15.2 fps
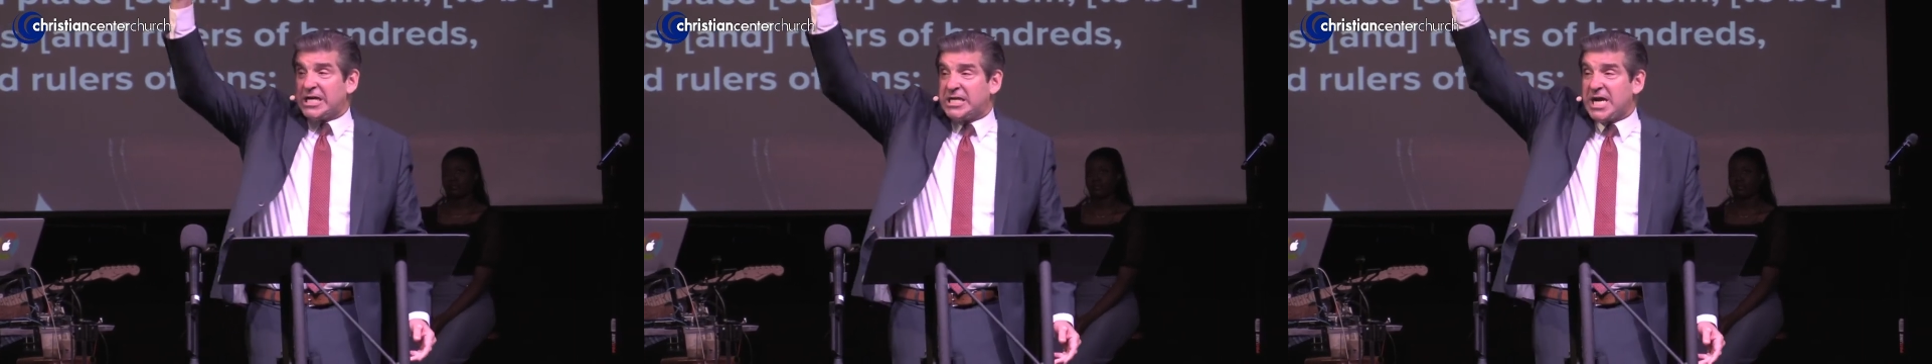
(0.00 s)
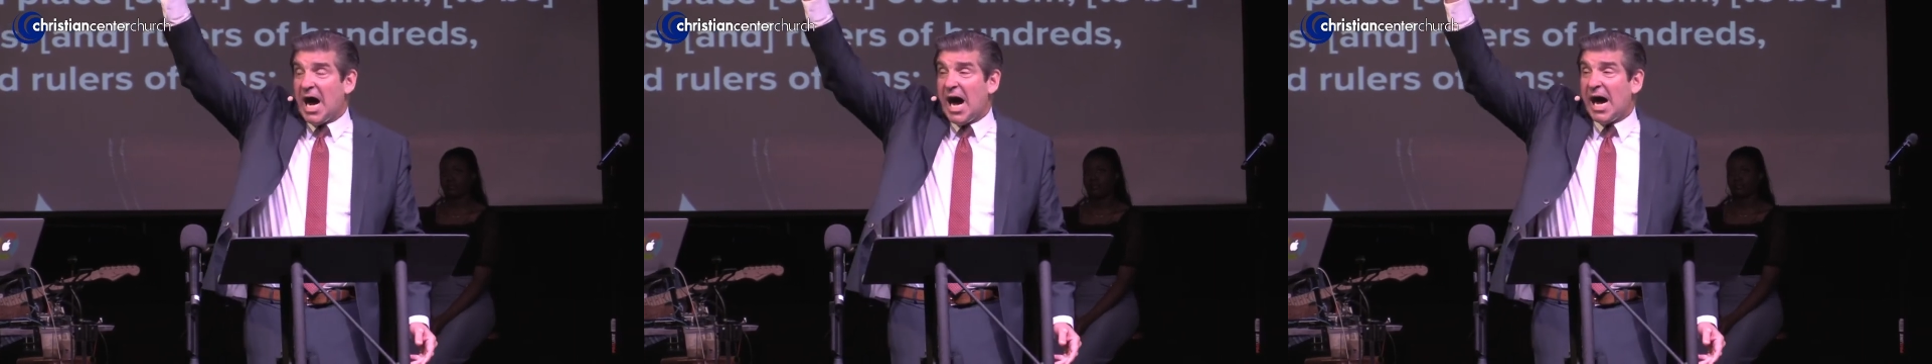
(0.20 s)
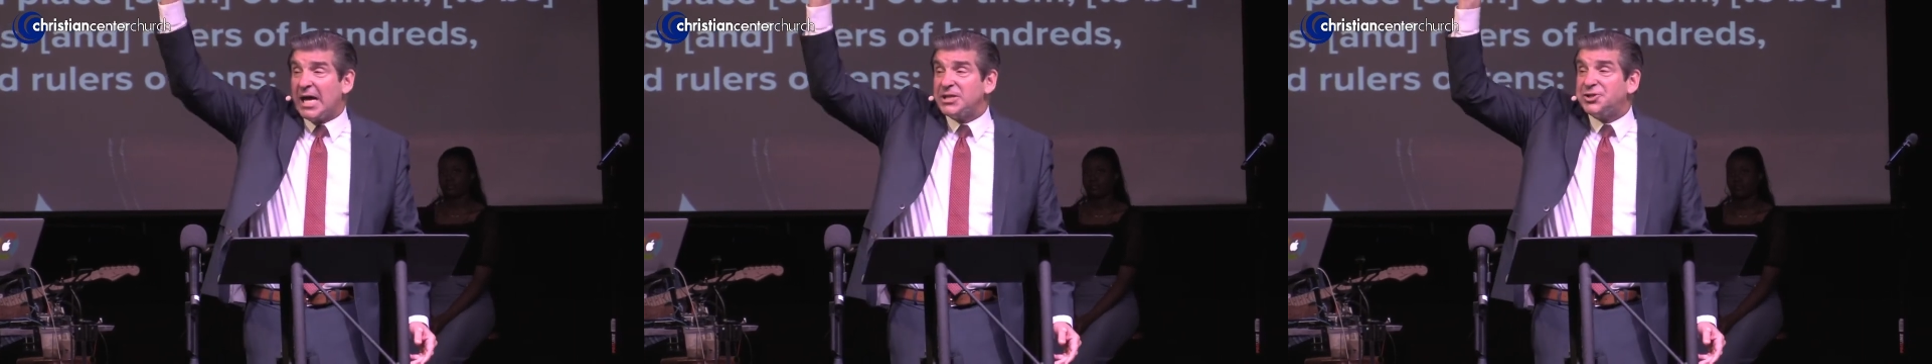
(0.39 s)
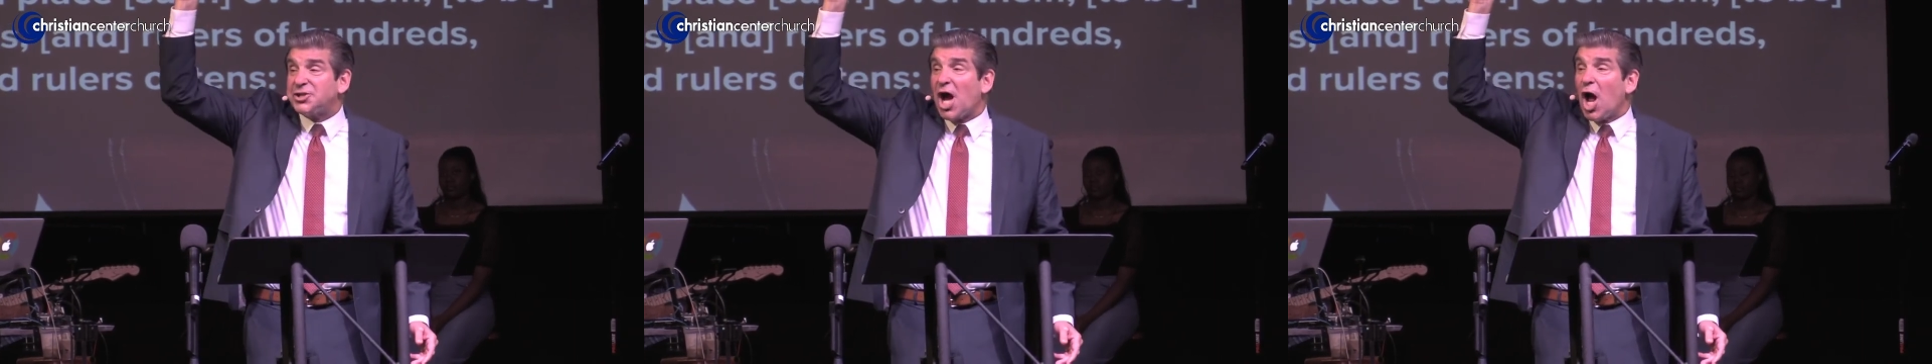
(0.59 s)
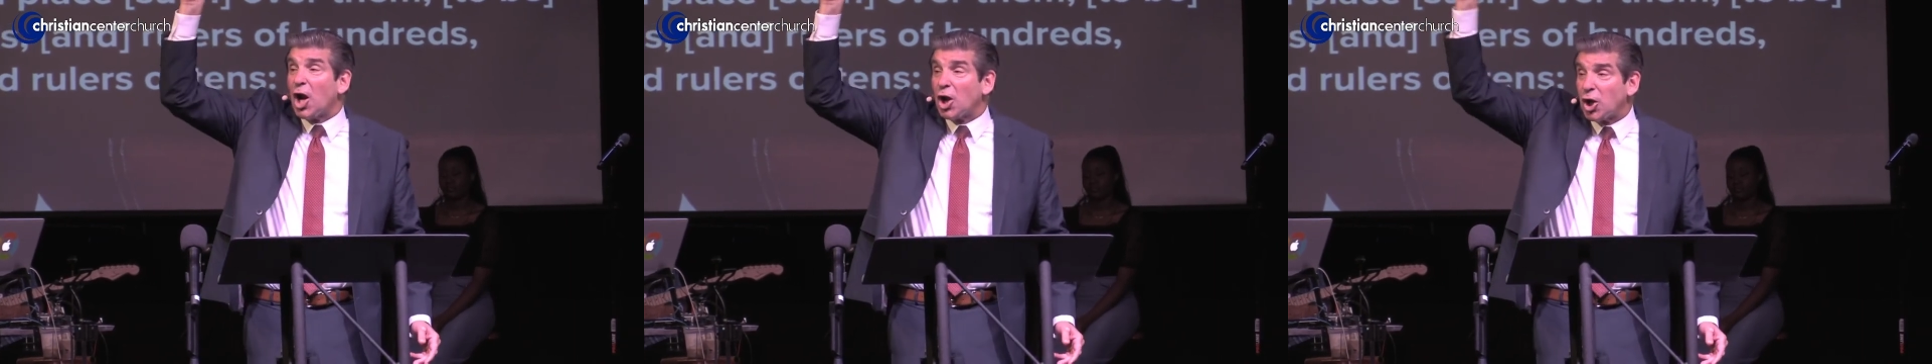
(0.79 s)
God's
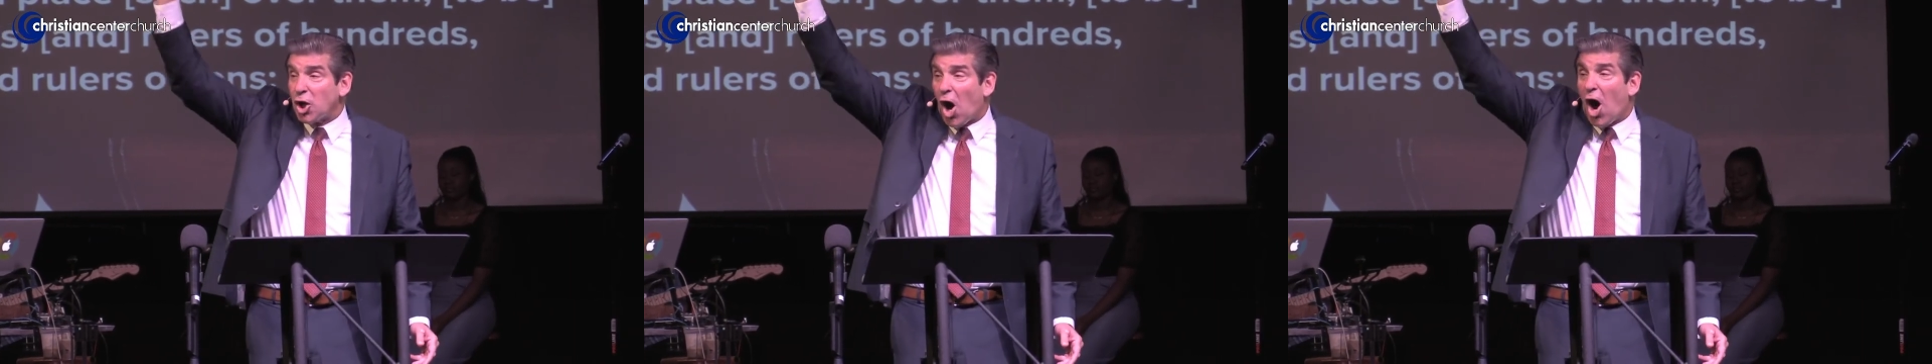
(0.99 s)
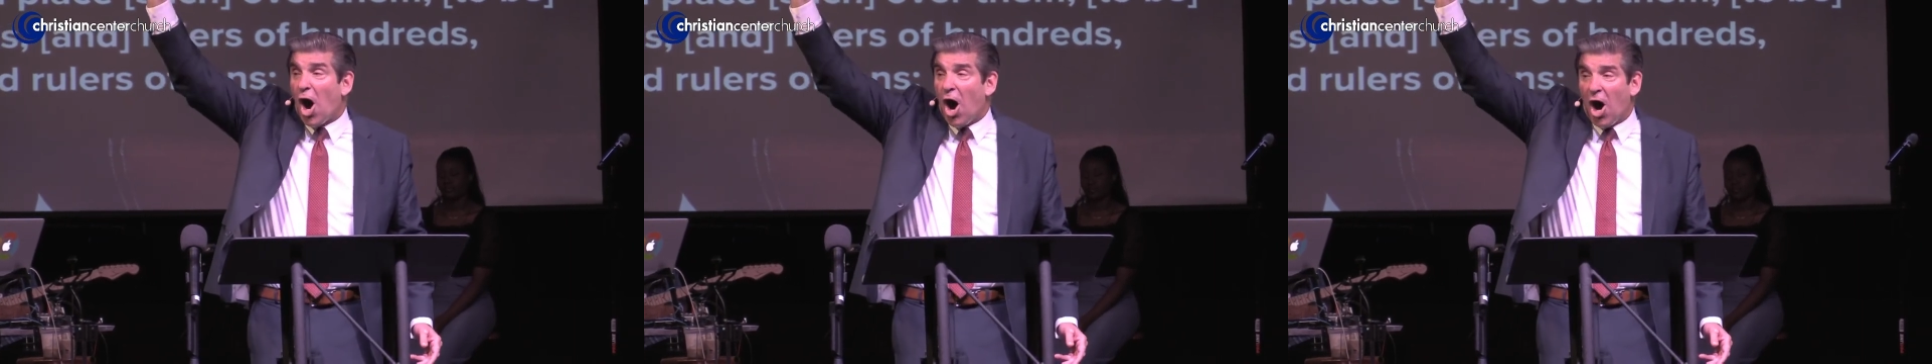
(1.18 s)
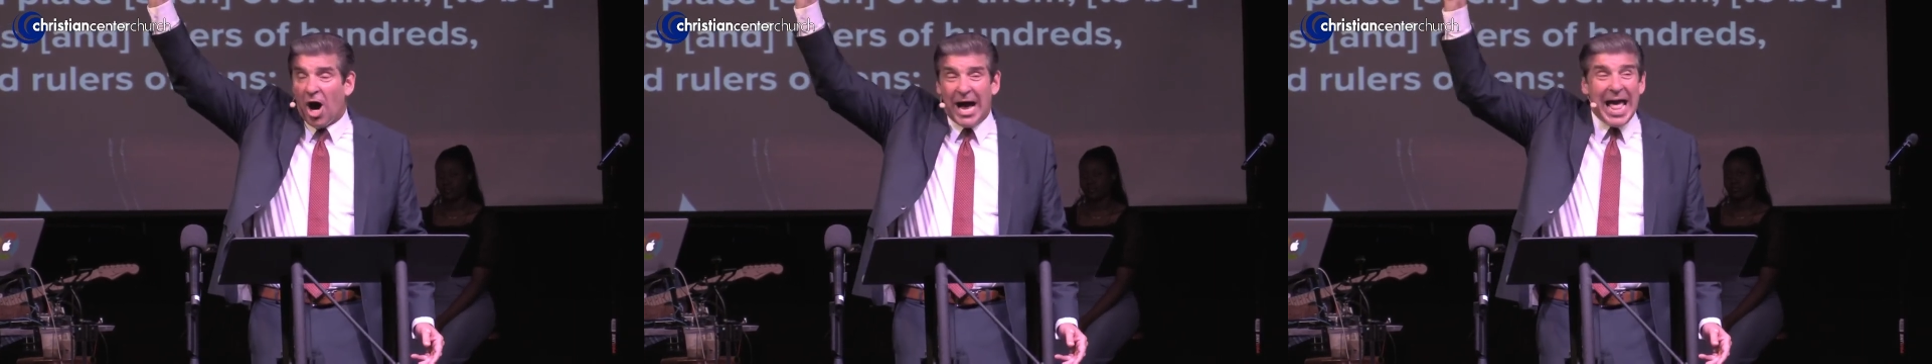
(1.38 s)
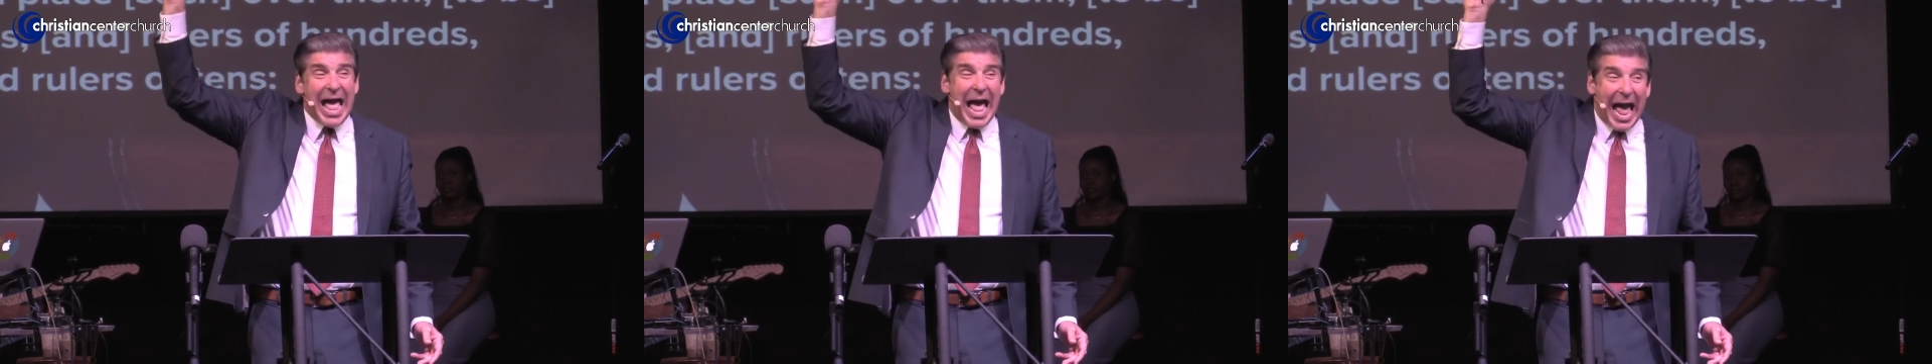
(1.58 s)
law